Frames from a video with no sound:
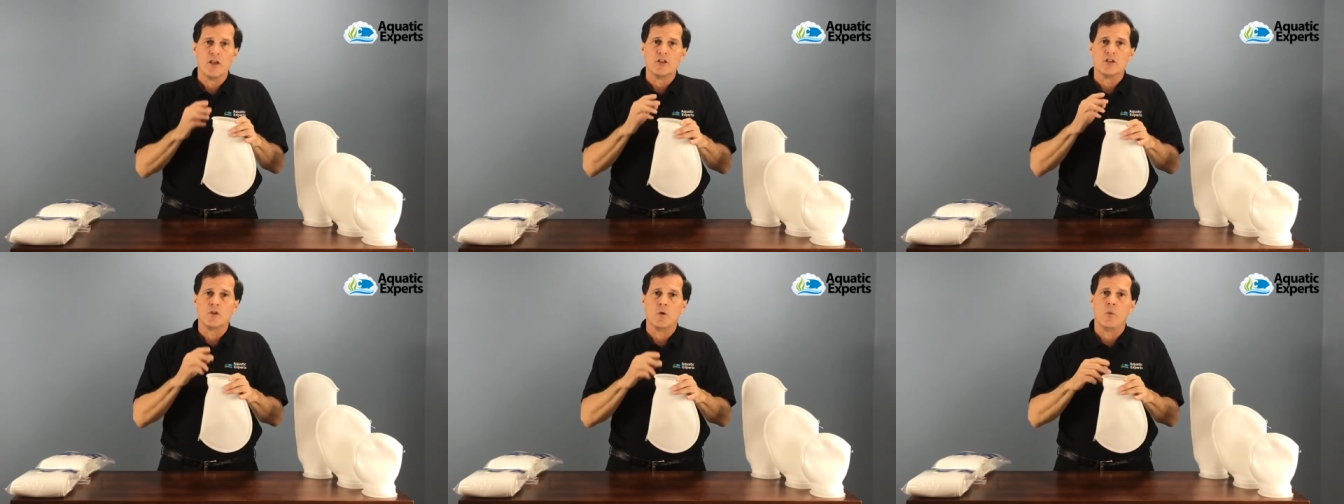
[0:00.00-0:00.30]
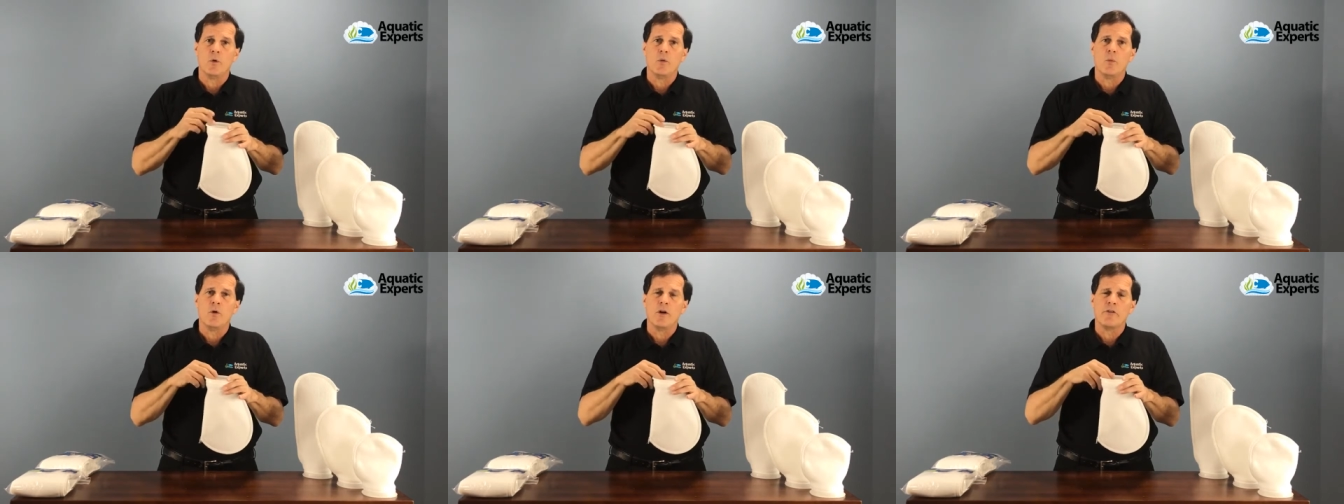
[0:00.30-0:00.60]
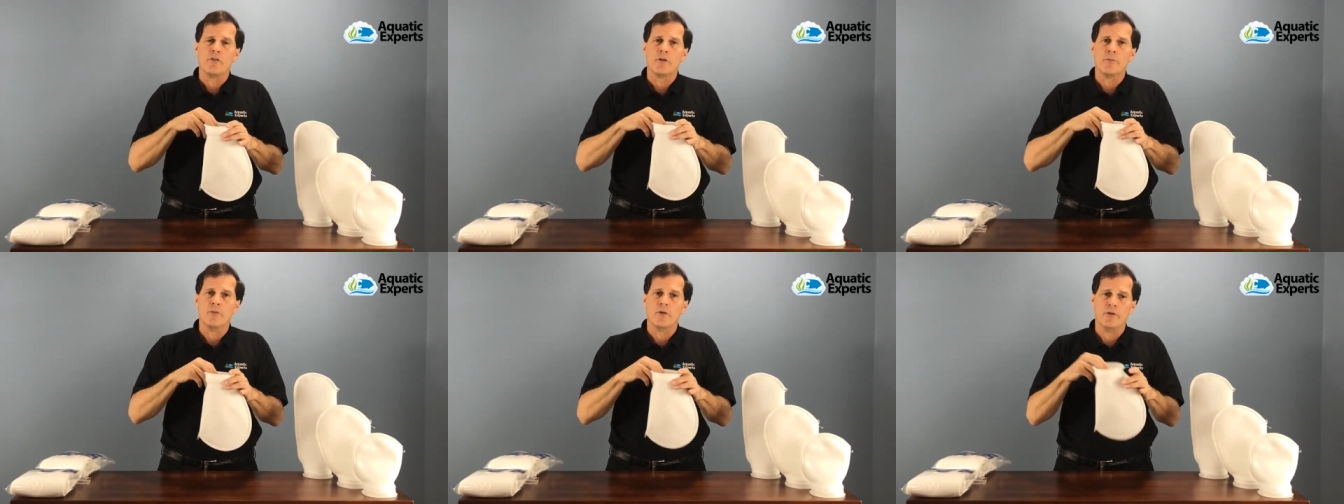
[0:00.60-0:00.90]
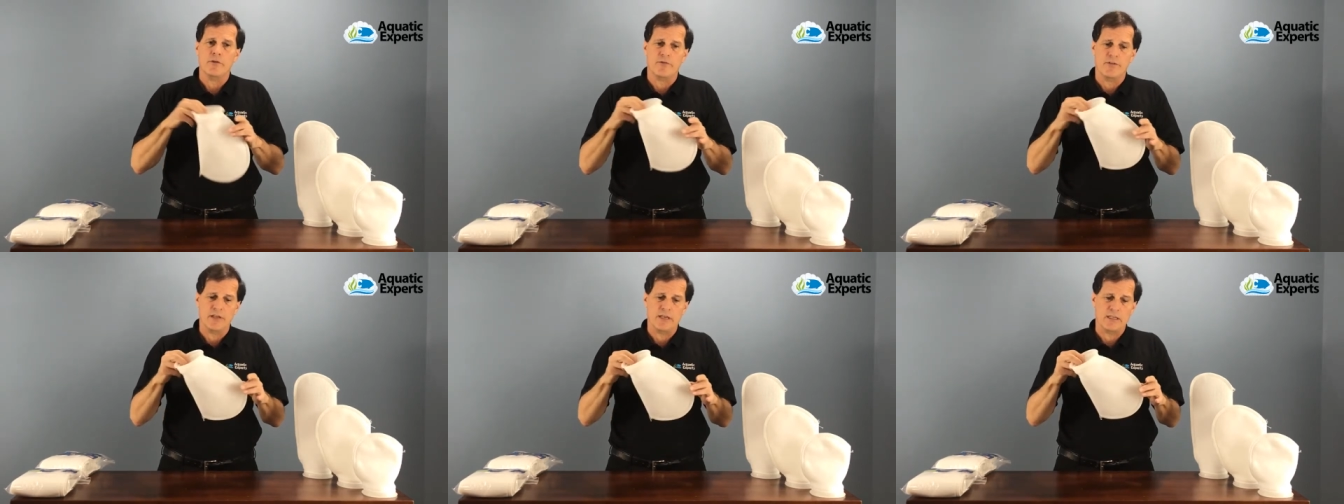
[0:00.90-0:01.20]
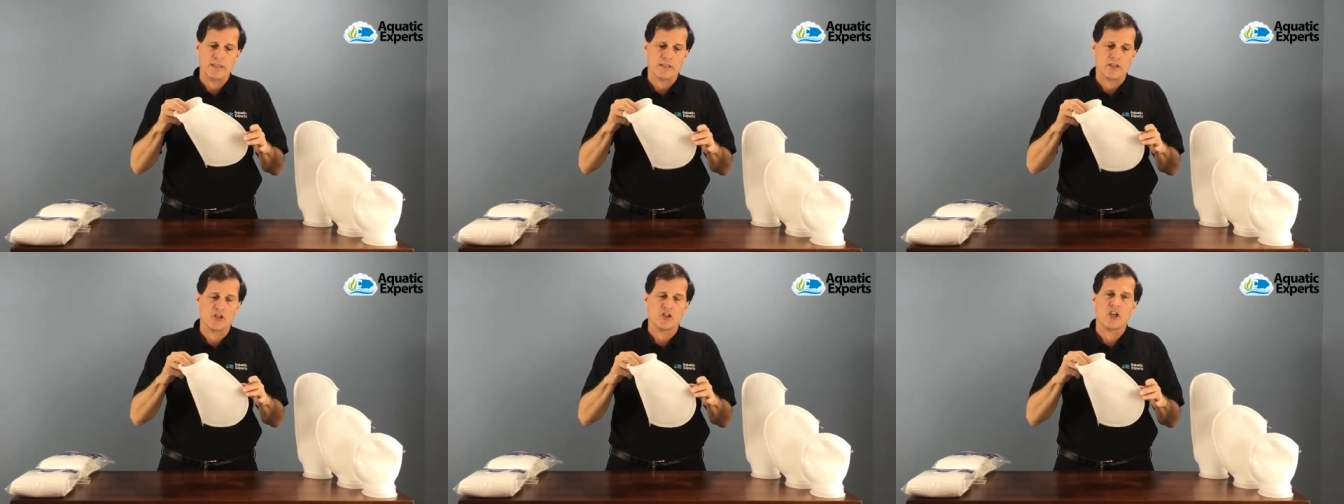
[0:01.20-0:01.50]
So we want to remove
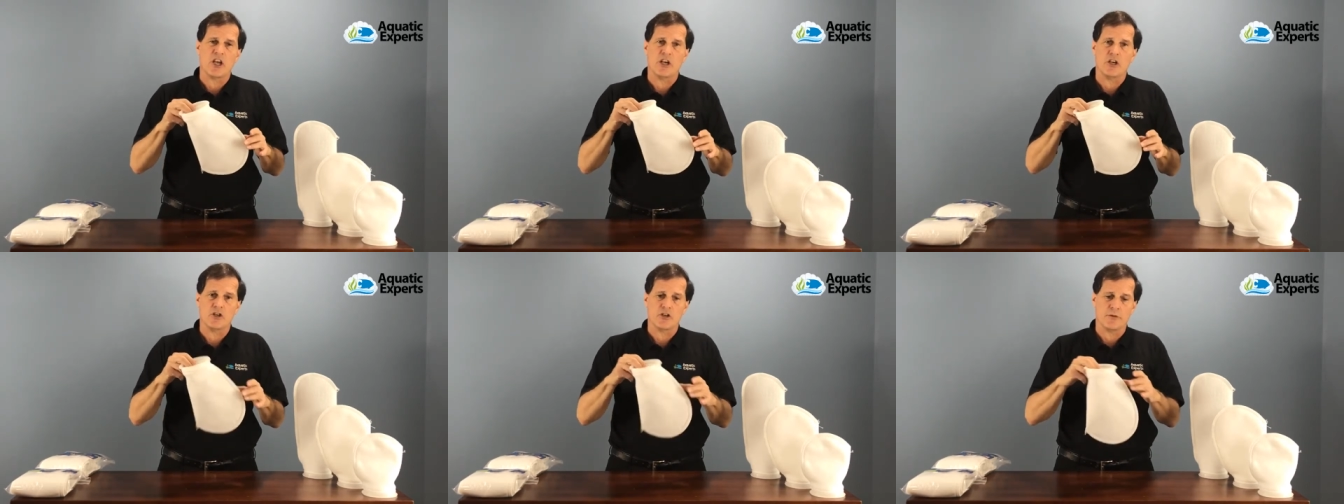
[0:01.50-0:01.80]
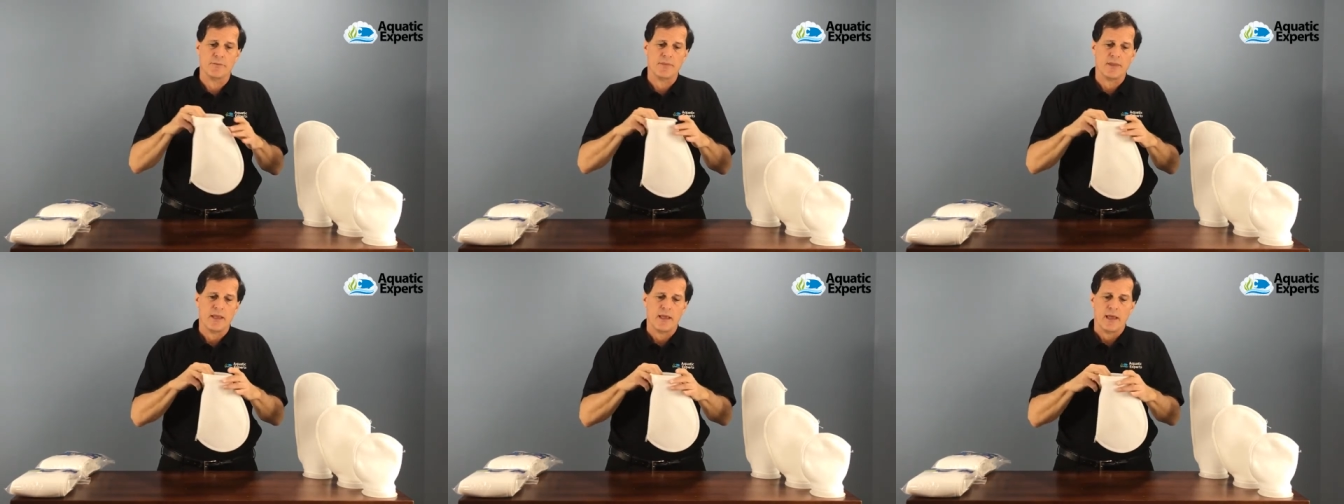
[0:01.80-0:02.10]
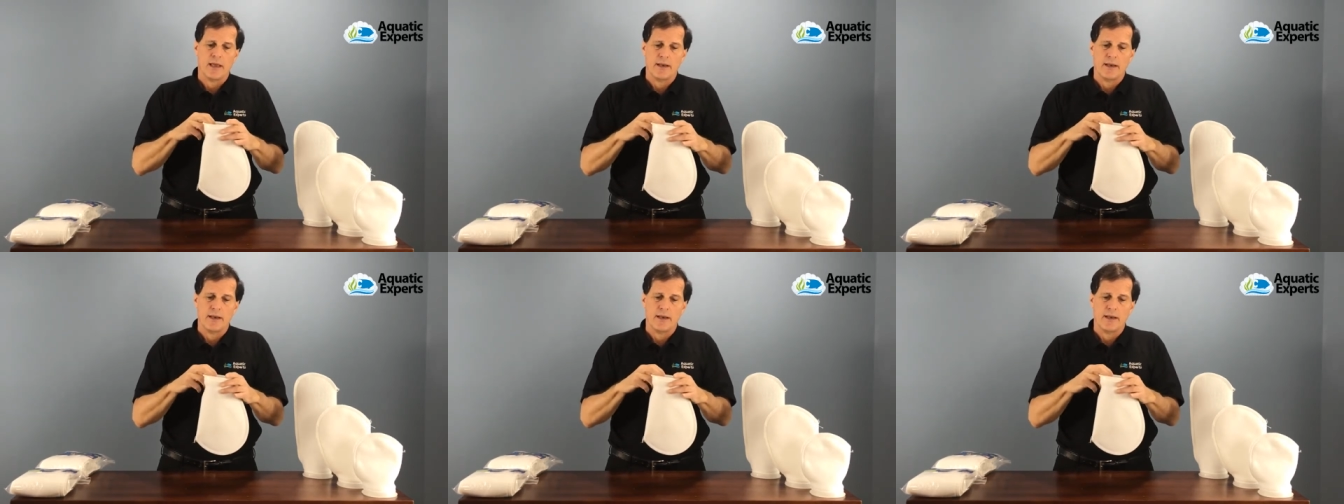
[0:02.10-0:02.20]
these and change them.